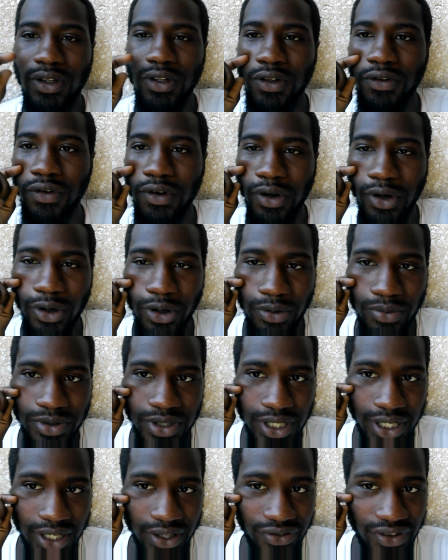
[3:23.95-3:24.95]
You feel what
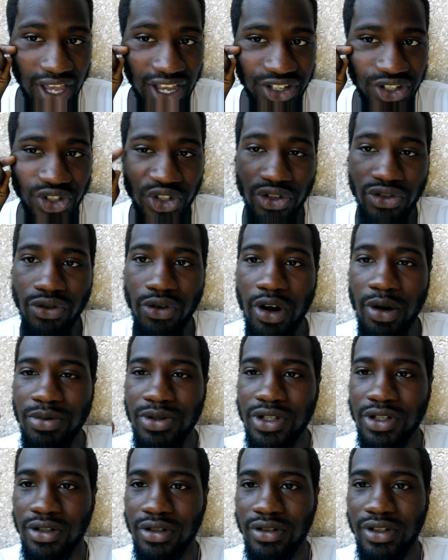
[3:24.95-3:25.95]
I'm saying? That's
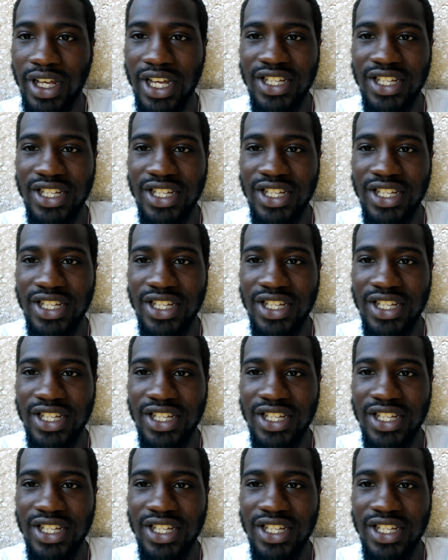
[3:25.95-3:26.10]
scripture.